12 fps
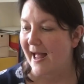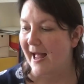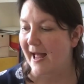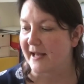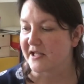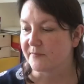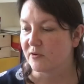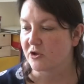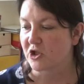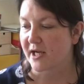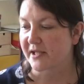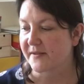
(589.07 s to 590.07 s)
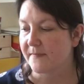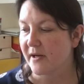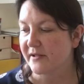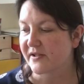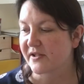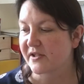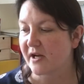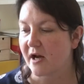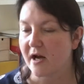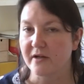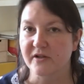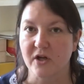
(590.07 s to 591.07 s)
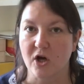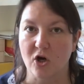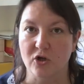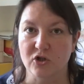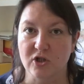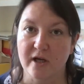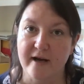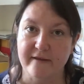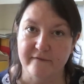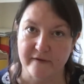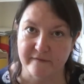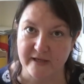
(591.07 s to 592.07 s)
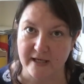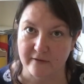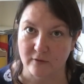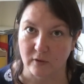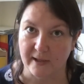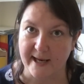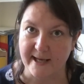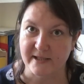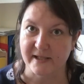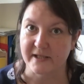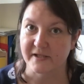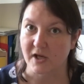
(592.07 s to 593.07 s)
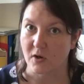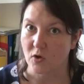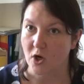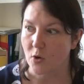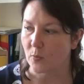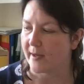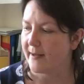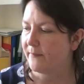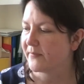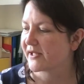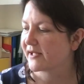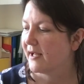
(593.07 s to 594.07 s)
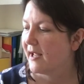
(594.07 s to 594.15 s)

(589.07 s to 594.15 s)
And projects must start on July the 15th or later, so no whips,